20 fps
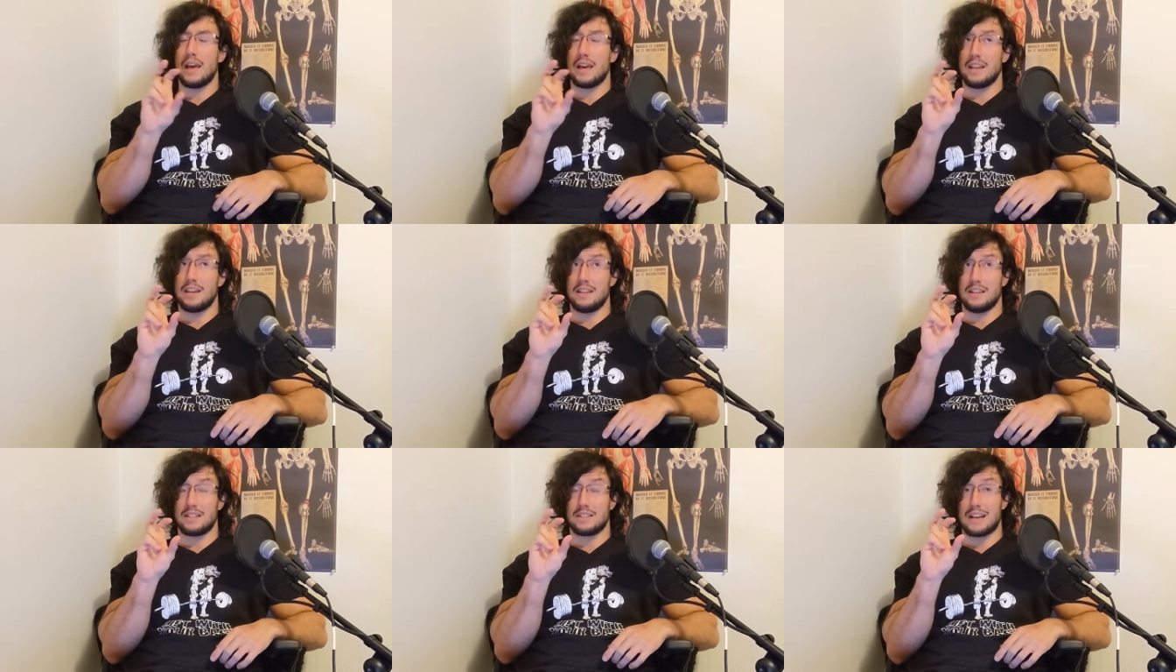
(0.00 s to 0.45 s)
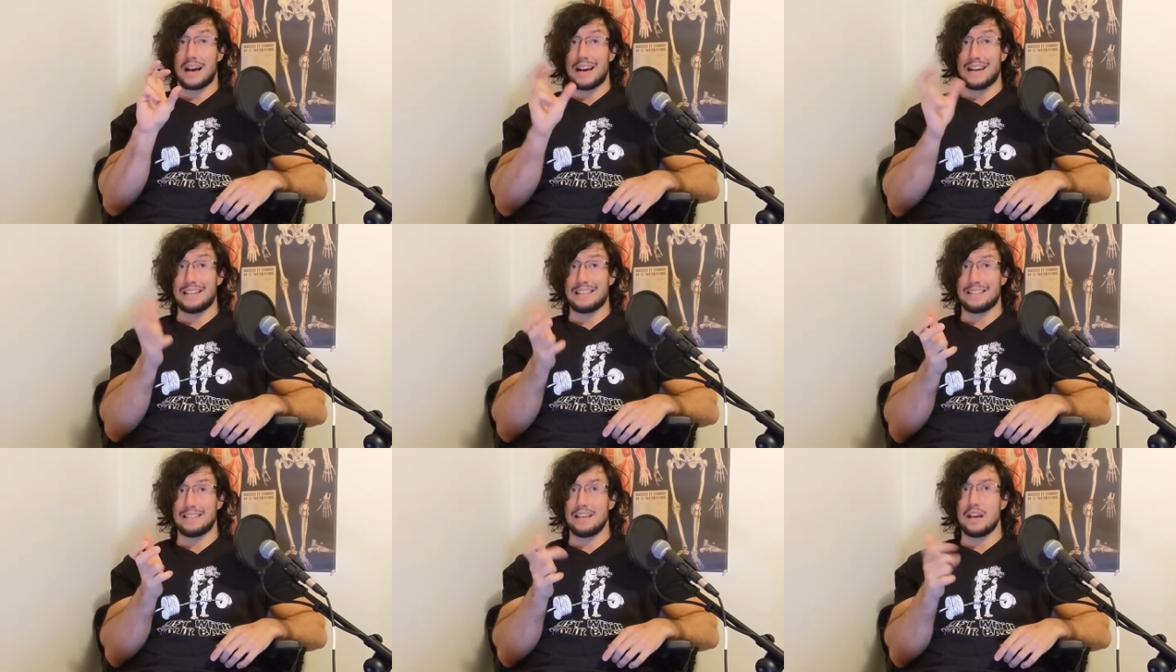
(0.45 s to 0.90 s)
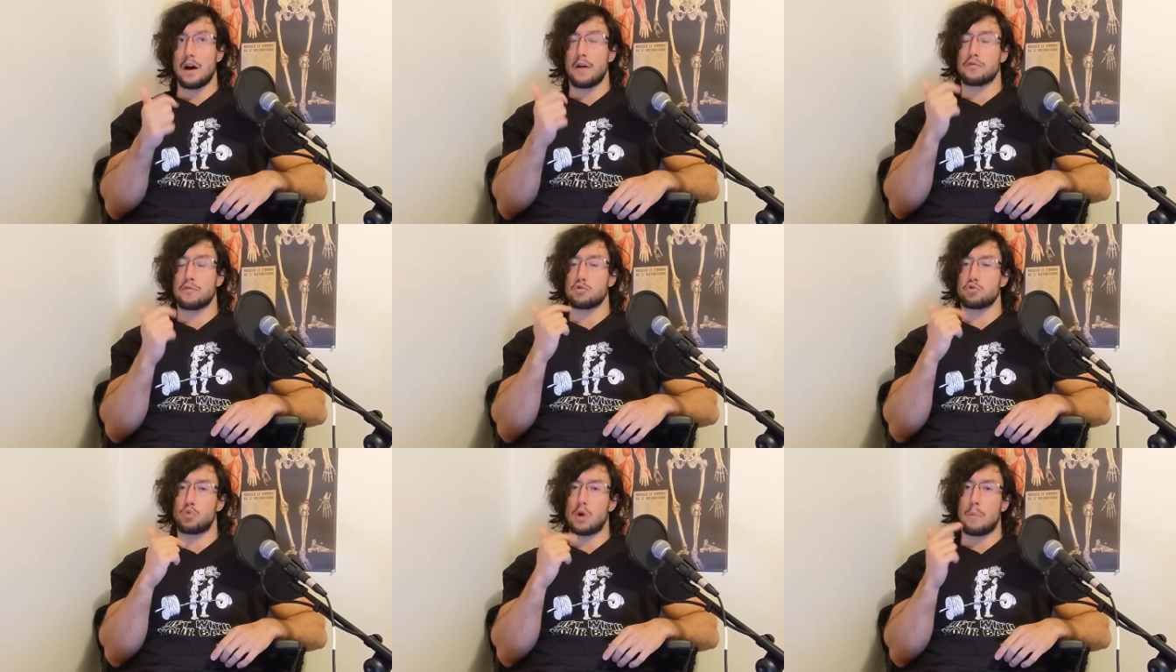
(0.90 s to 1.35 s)
And this idea
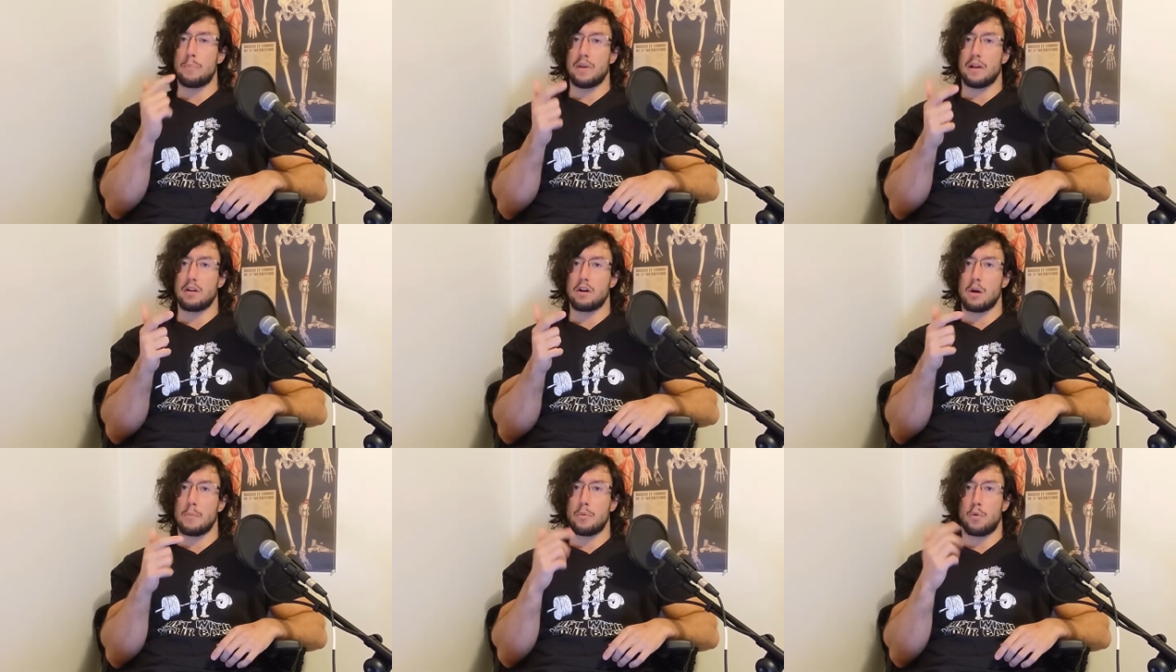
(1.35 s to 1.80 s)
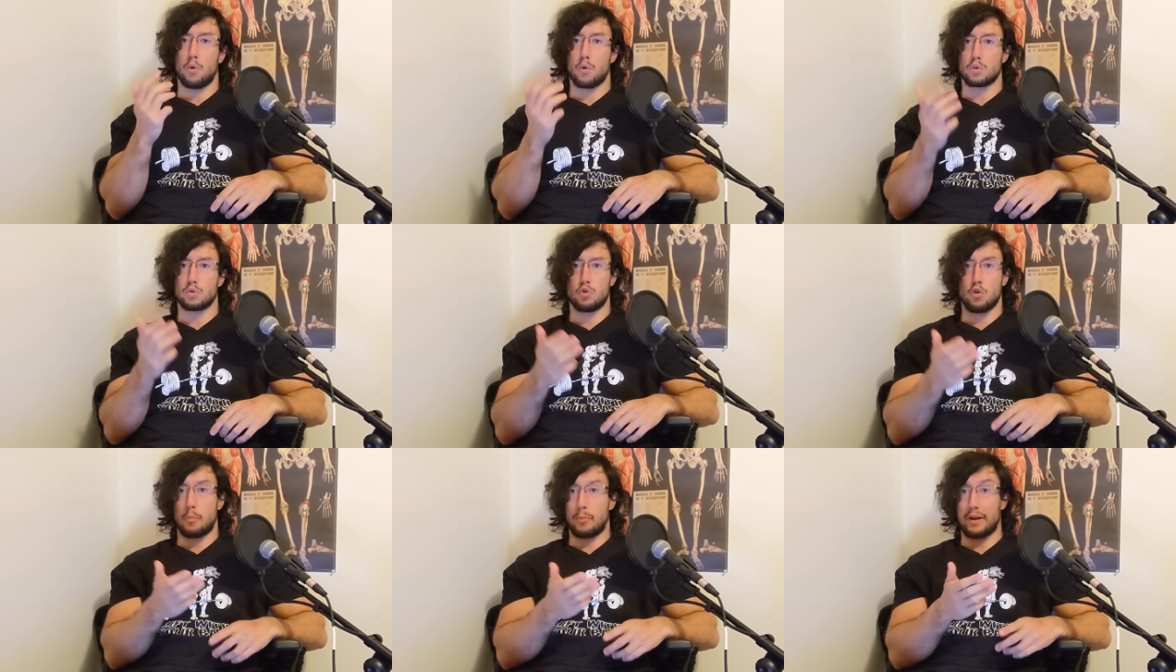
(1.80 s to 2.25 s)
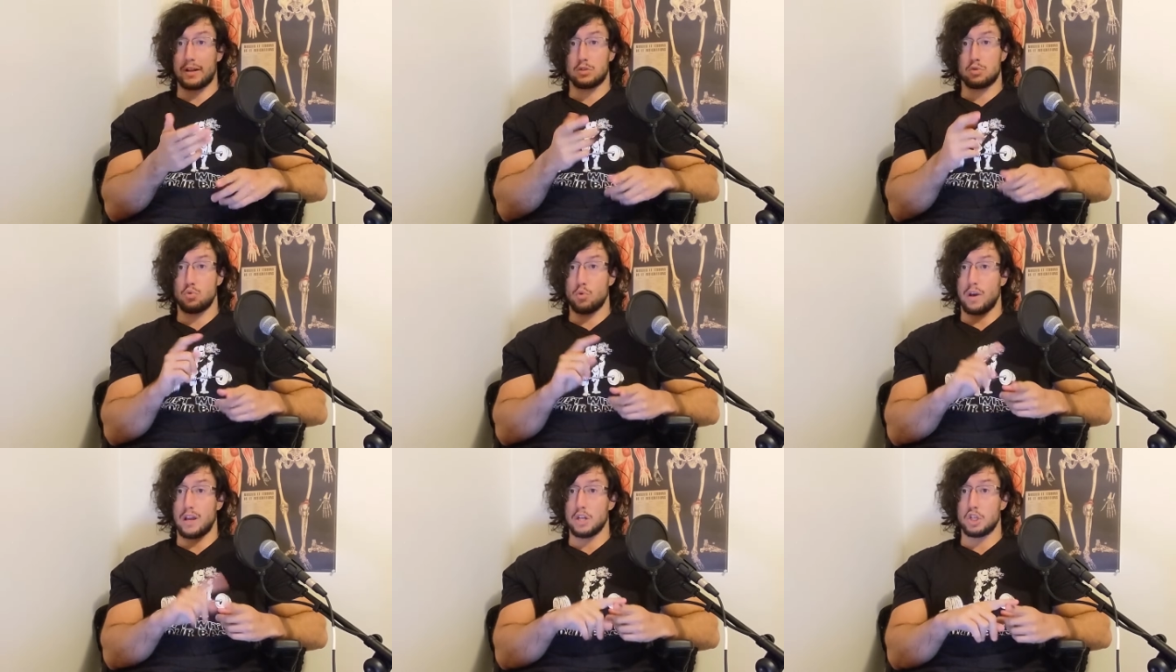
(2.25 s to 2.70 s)
of strapping up also applies
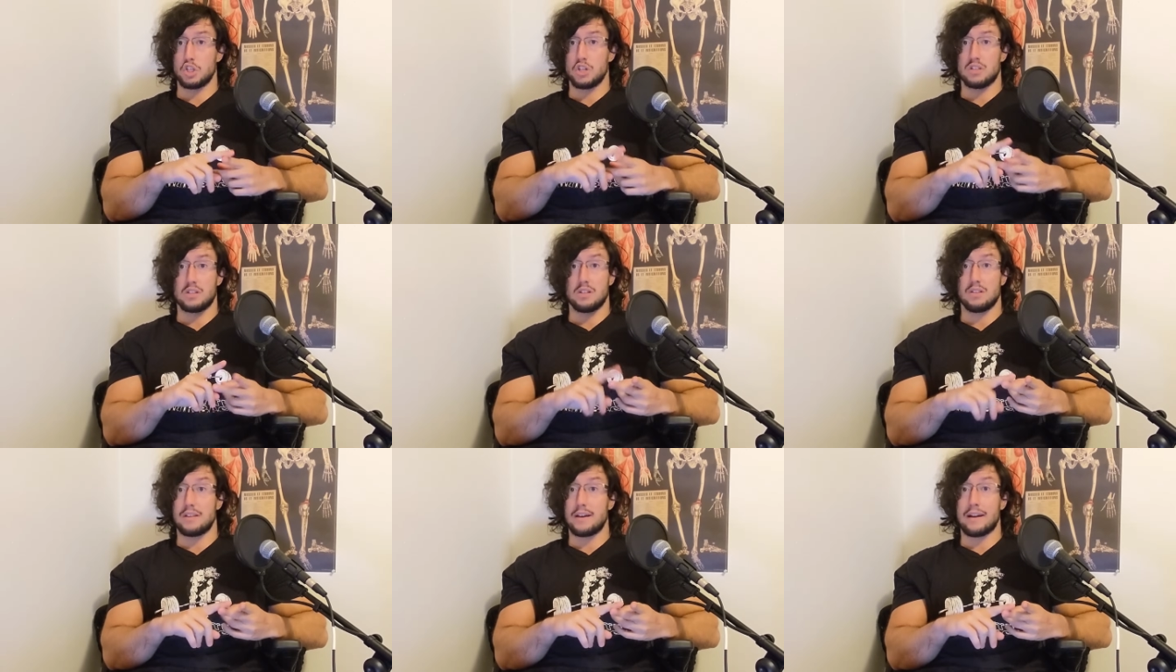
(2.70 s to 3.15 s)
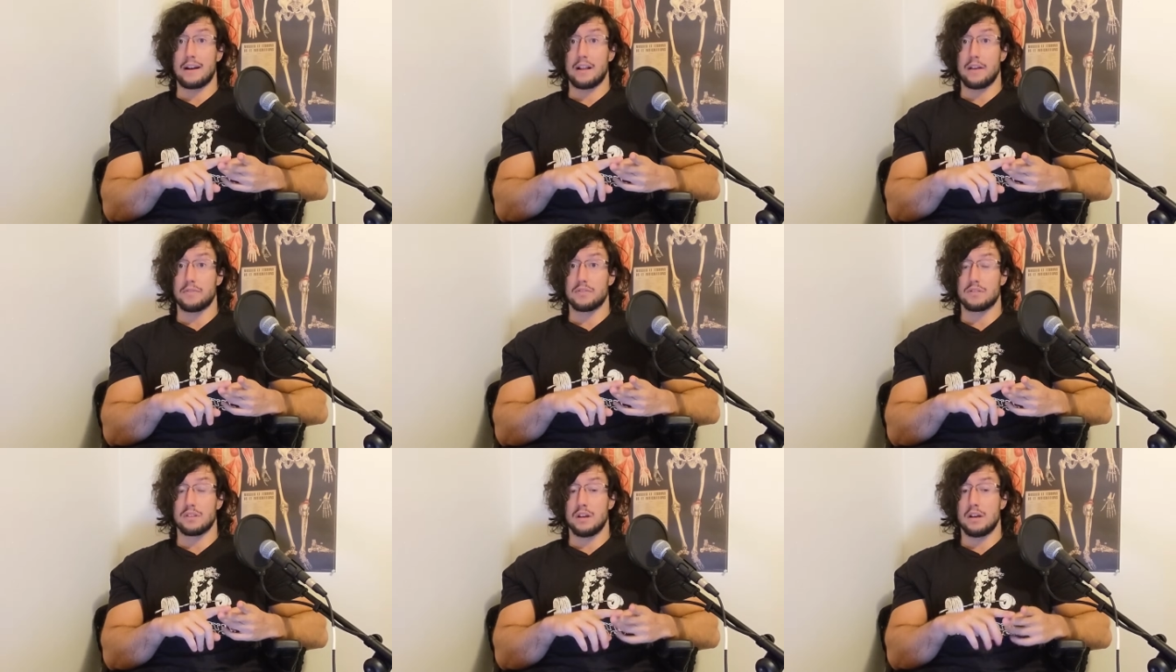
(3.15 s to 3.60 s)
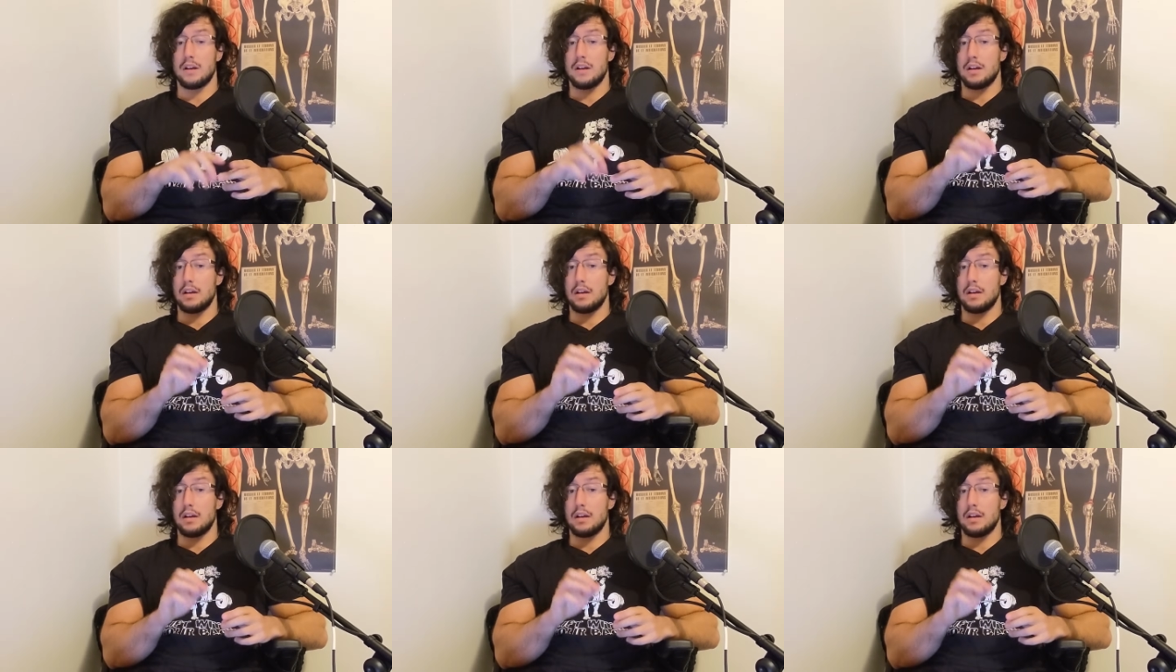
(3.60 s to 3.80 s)
to hinges and deadlifts.